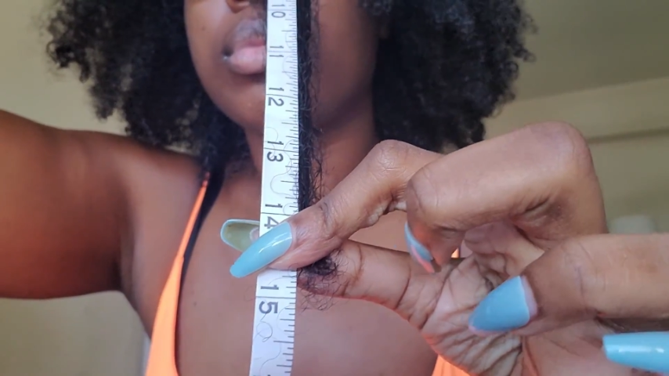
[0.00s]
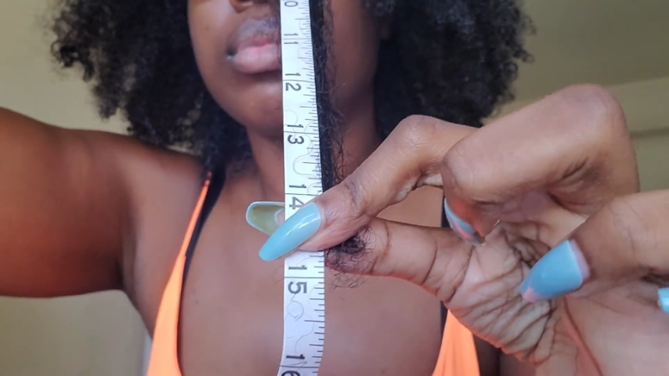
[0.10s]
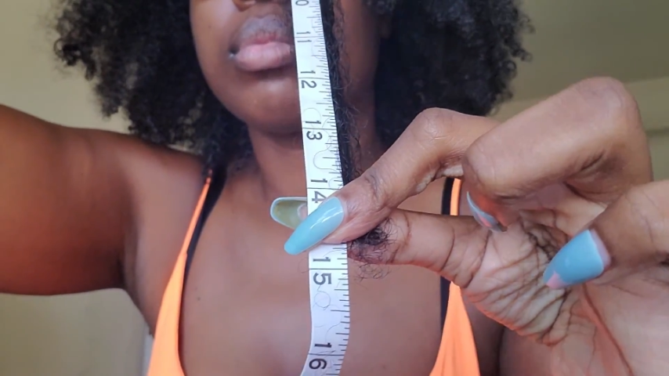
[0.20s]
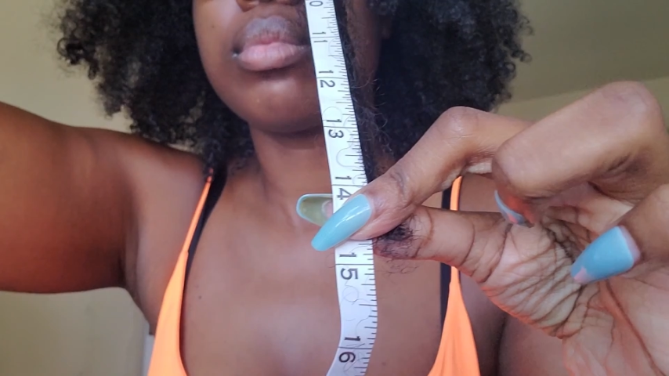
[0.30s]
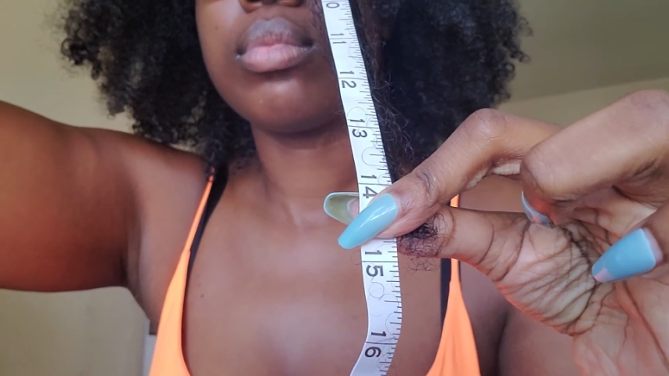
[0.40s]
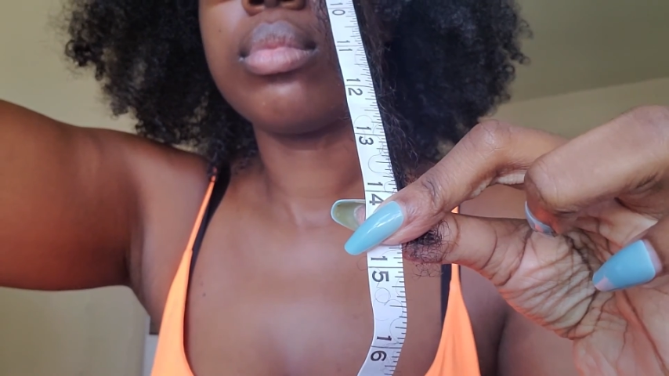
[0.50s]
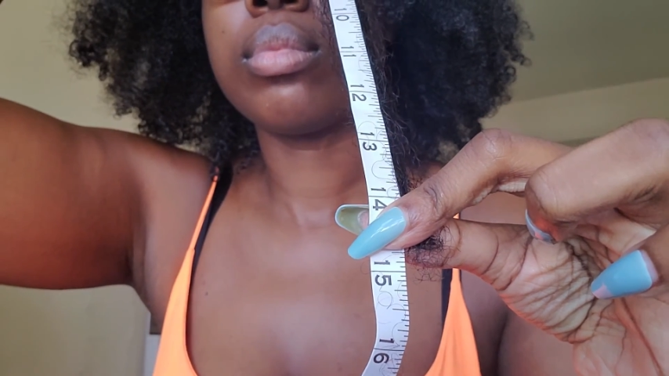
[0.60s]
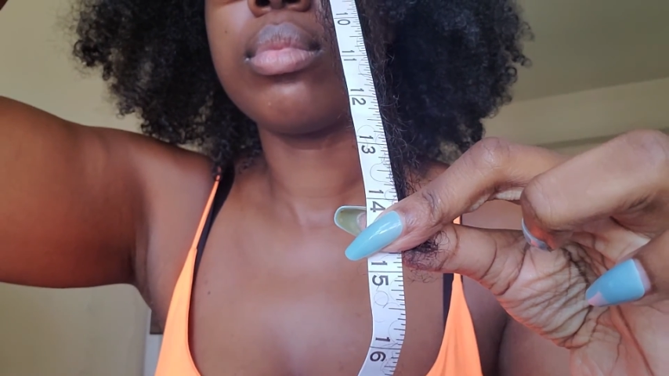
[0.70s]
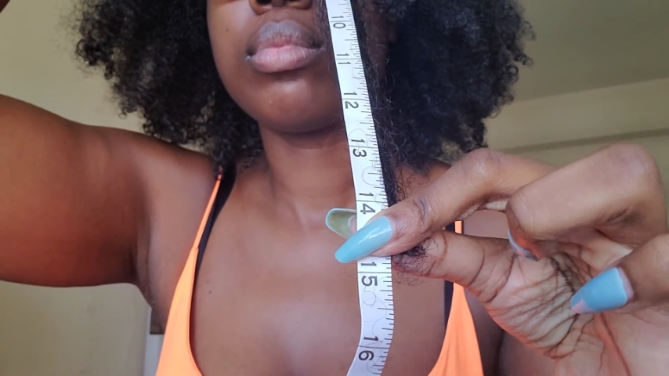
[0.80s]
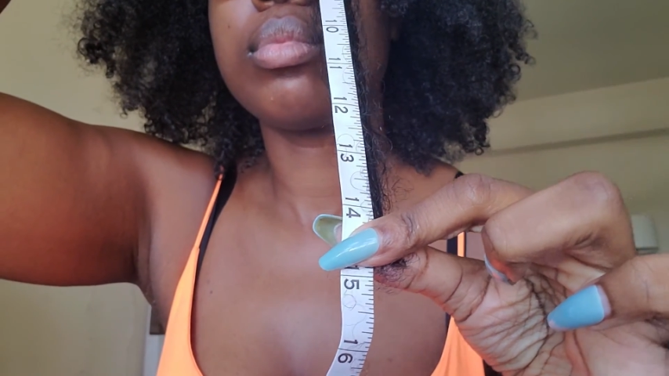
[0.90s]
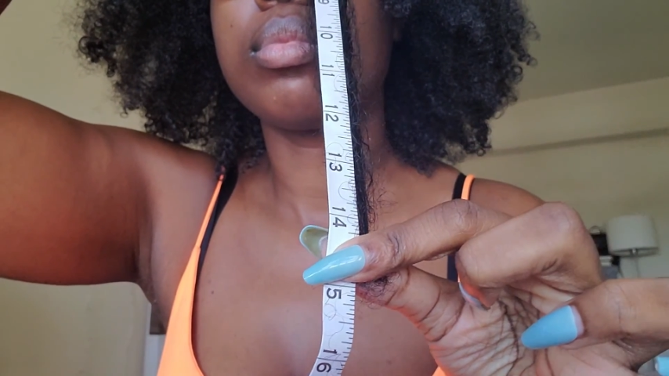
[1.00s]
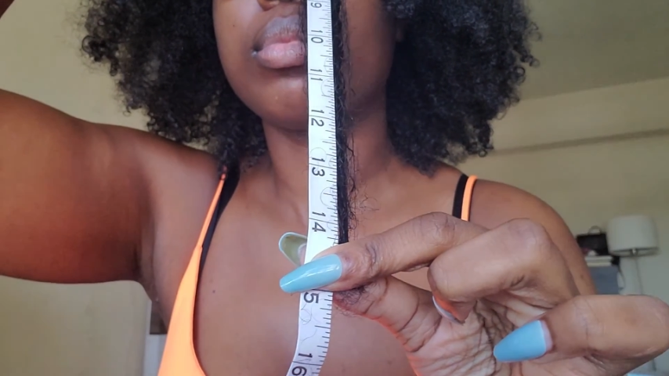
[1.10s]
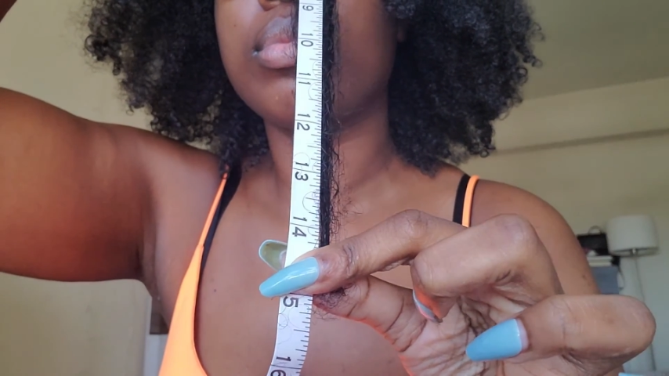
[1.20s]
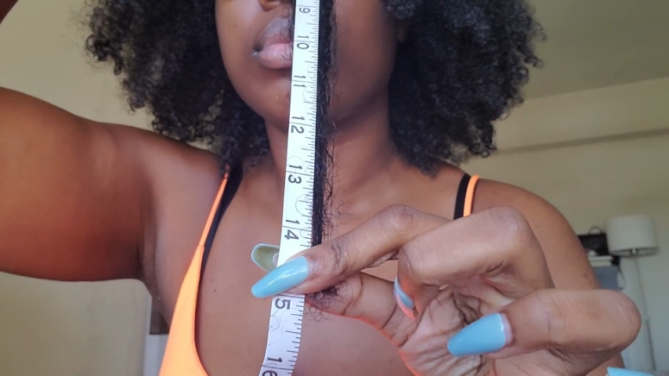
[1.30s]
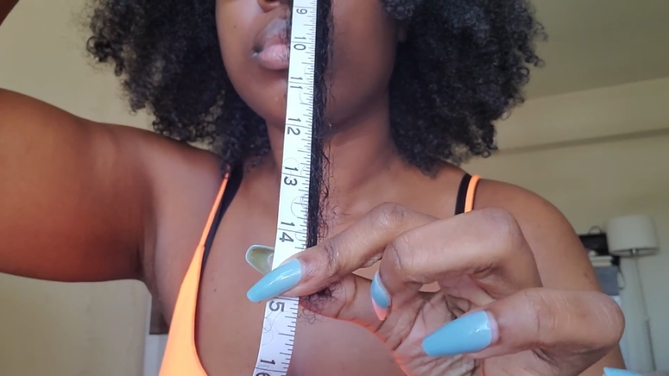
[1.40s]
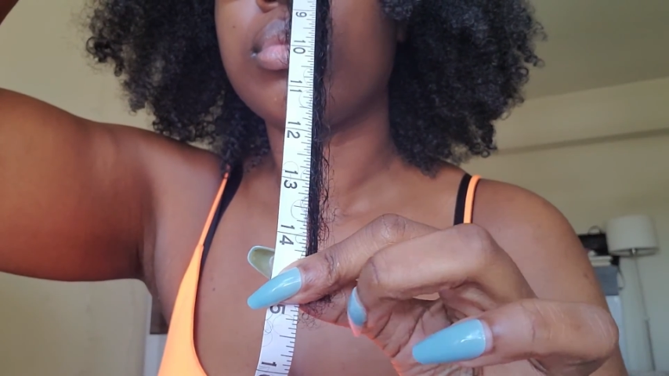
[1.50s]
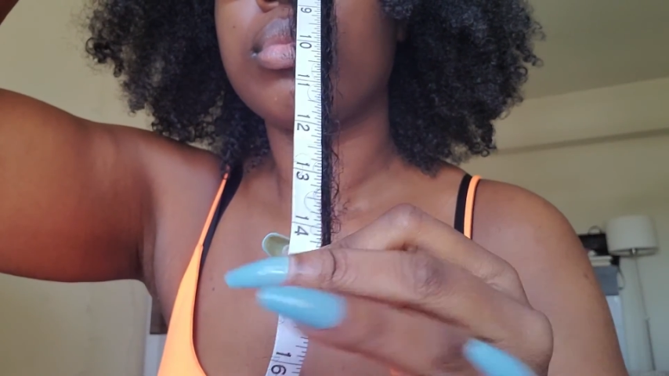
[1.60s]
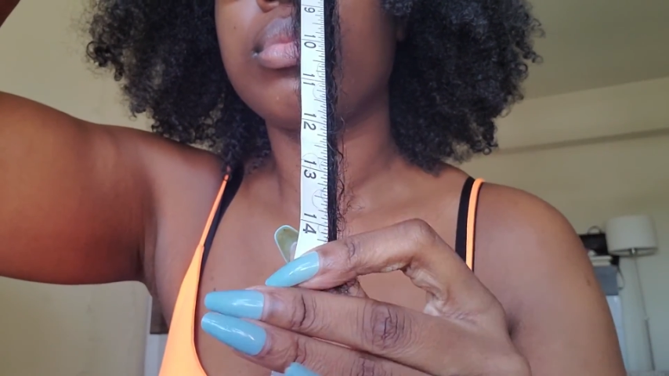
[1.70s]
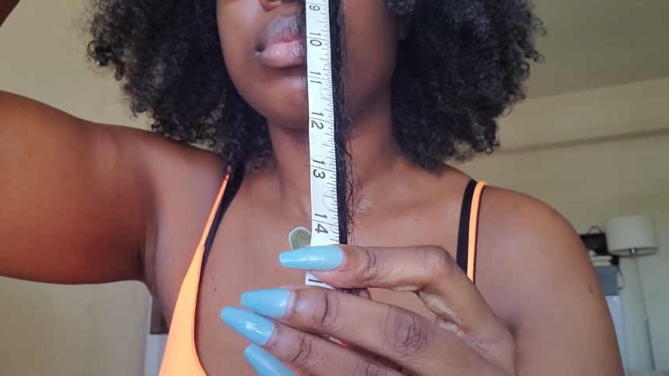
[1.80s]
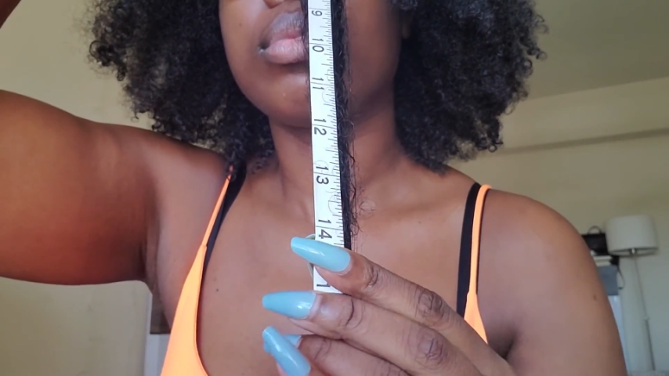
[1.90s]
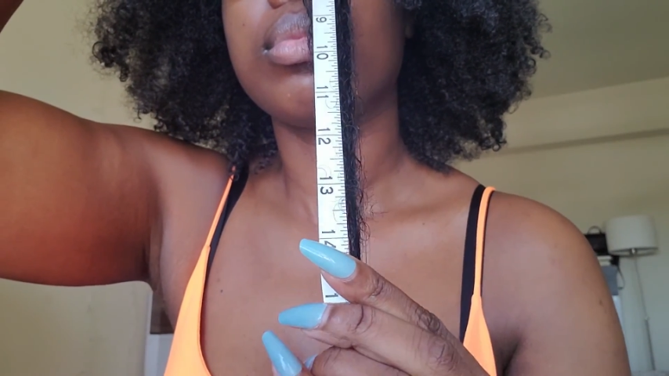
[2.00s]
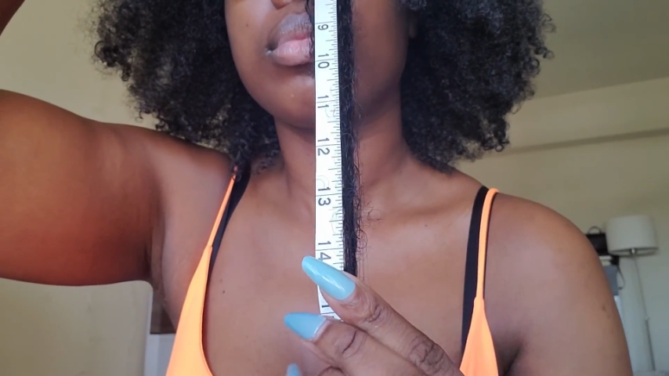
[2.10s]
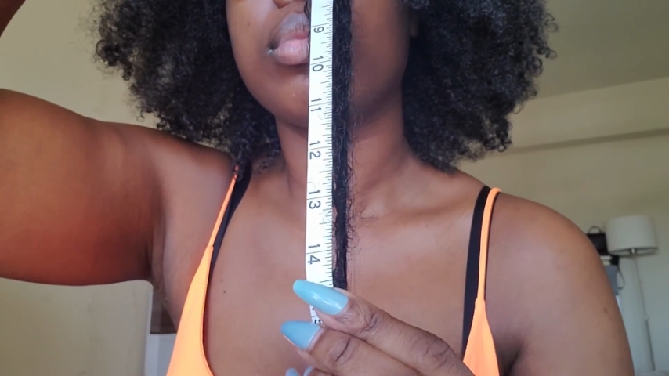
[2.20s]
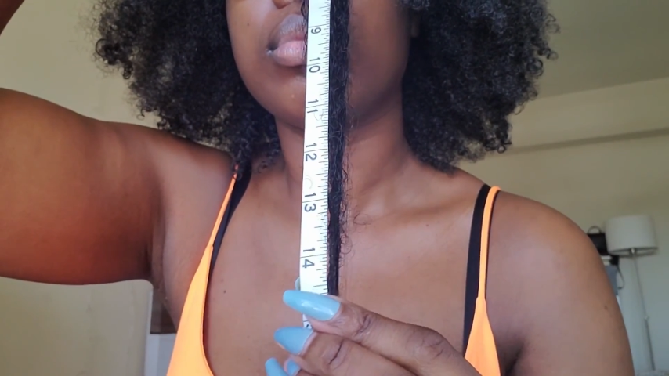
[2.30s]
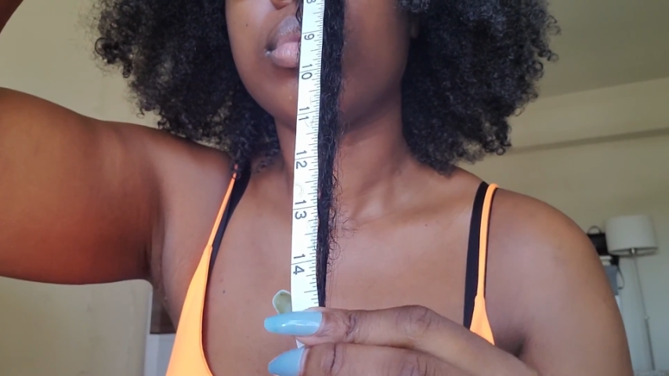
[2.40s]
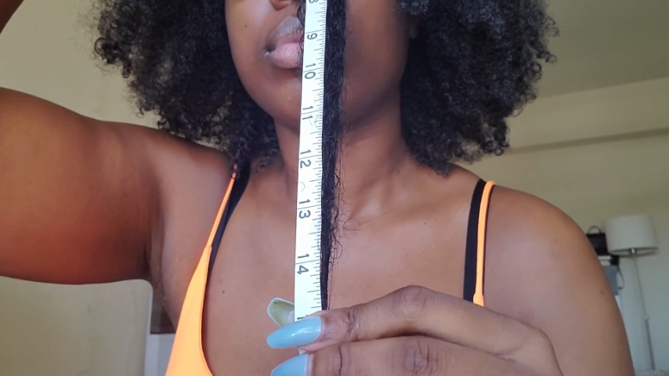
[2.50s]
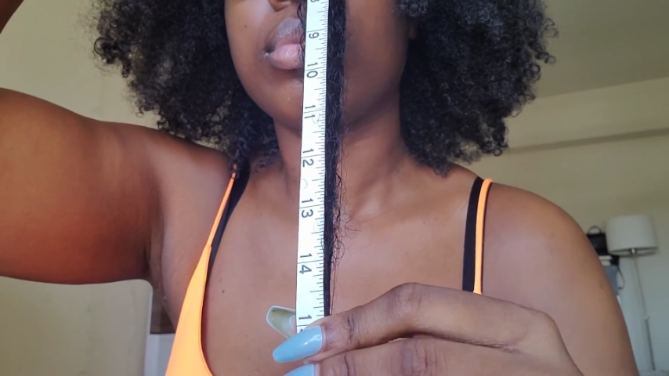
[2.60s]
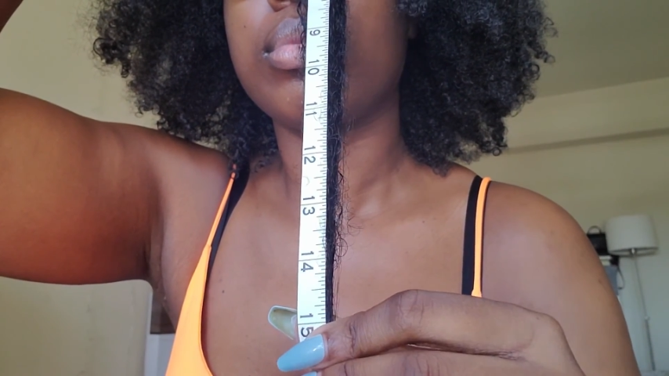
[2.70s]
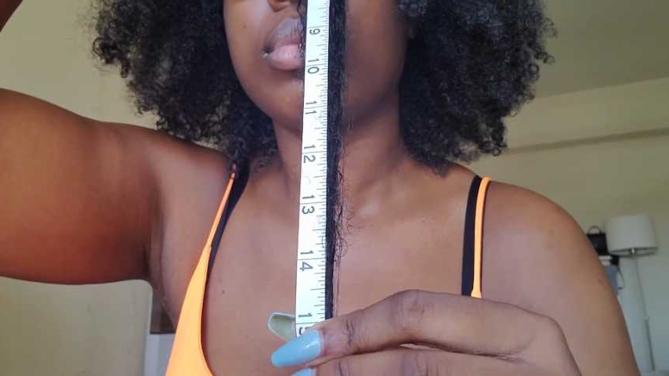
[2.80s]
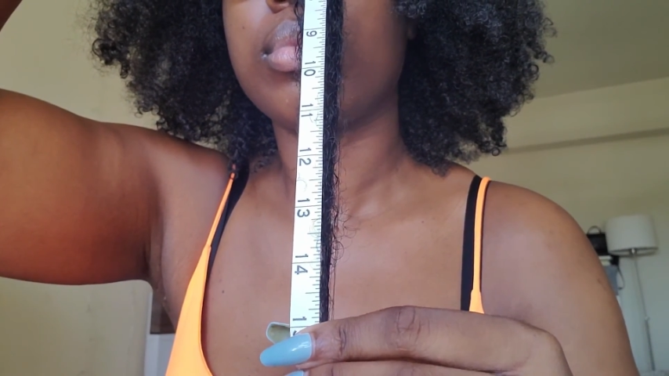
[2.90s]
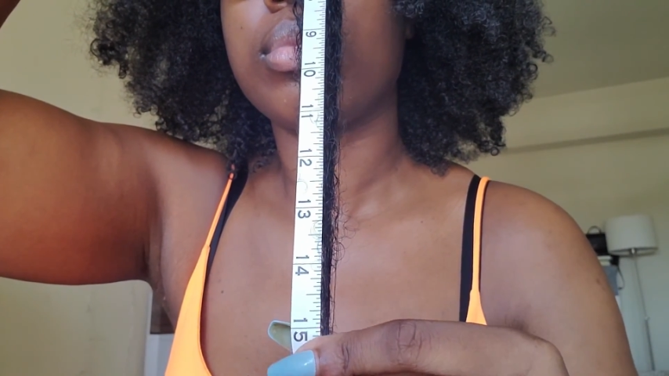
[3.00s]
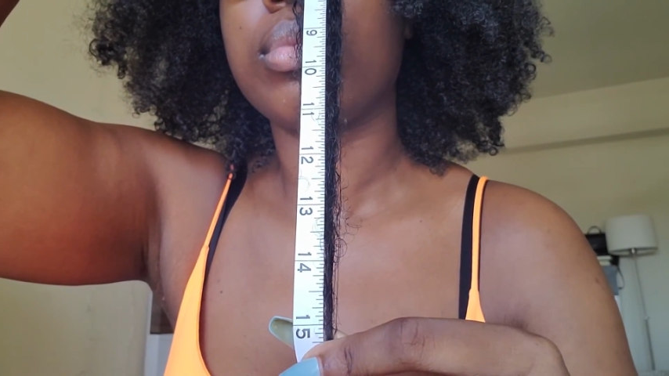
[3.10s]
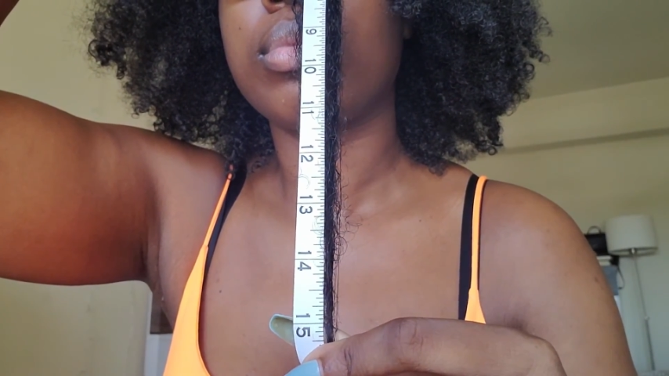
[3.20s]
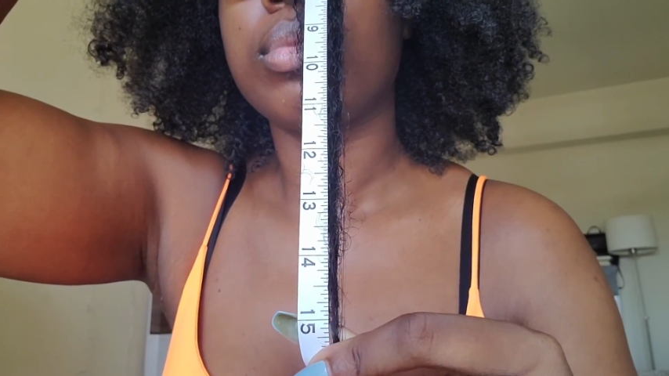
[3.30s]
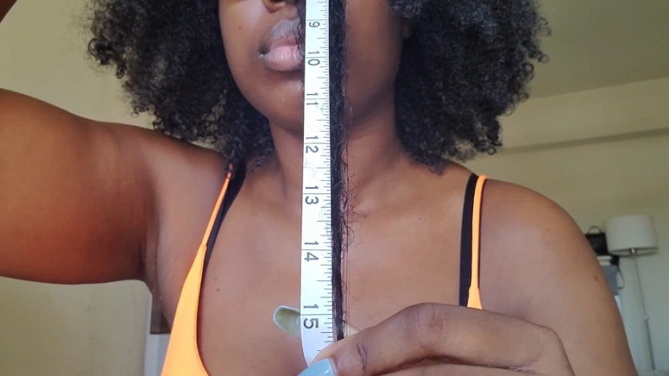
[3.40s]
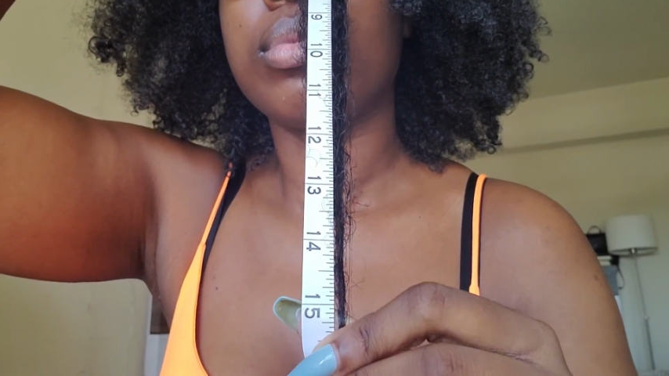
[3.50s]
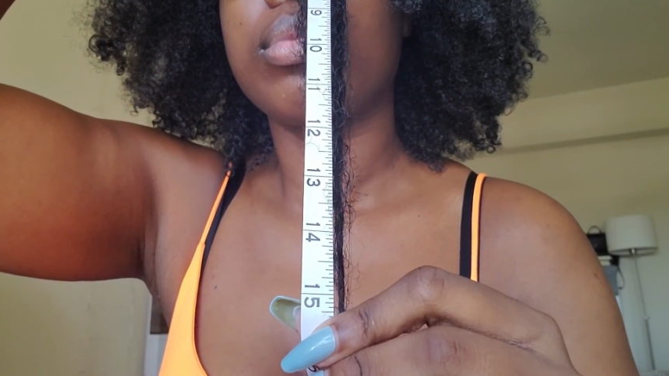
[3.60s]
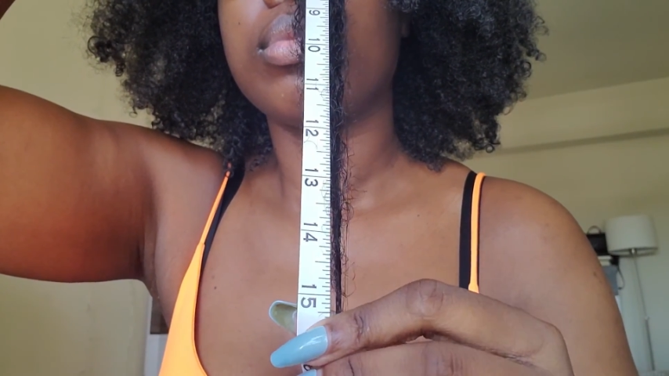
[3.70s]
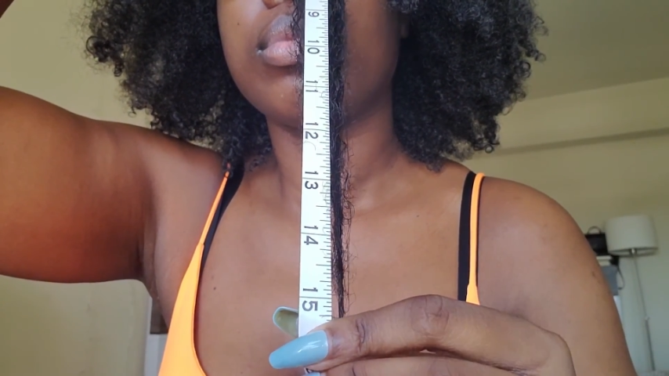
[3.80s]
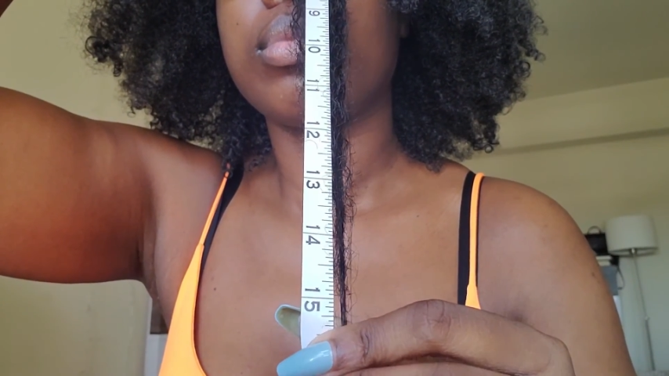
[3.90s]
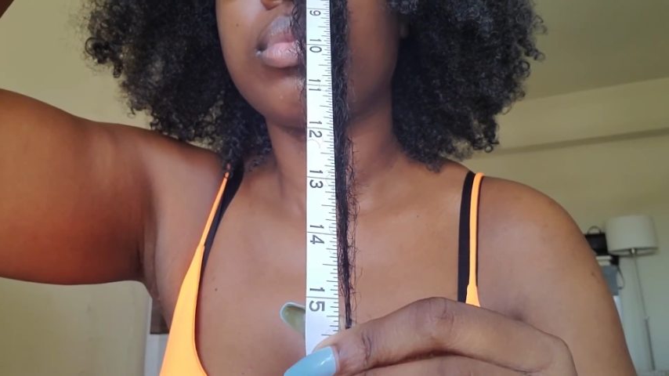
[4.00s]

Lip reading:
(no speaker visible)